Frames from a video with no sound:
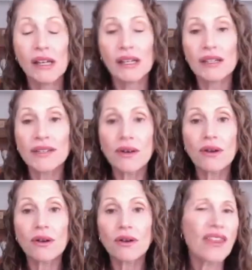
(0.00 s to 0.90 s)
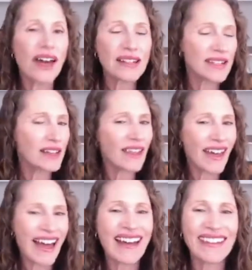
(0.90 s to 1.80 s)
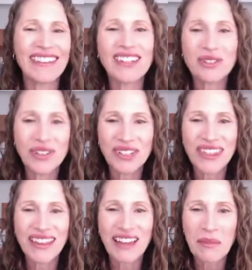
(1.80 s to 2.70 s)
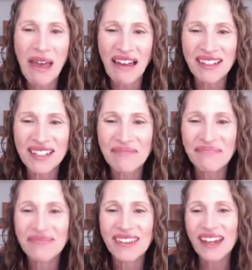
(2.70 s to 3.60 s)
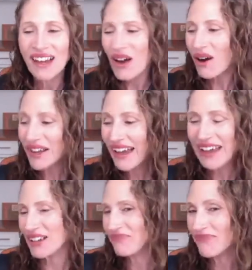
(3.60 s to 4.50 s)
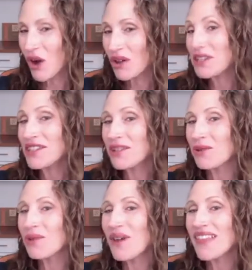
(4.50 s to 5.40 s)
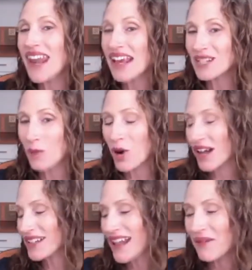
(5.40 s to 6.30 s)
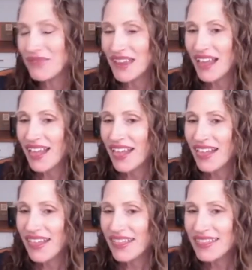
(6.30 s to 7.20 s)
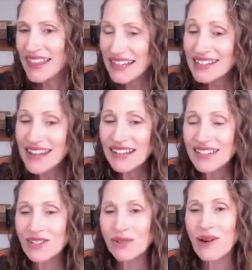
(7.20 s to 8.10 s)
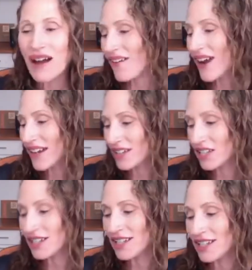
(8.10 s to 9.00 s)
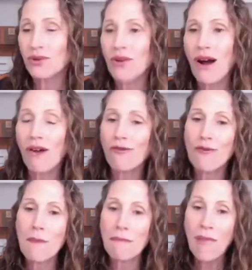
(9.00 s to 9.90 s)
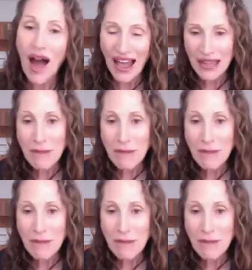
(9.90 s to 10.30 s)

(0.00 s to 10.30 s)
So that's another hack that you could think about. Okay, on to the next product. Now, these next two are actually two of my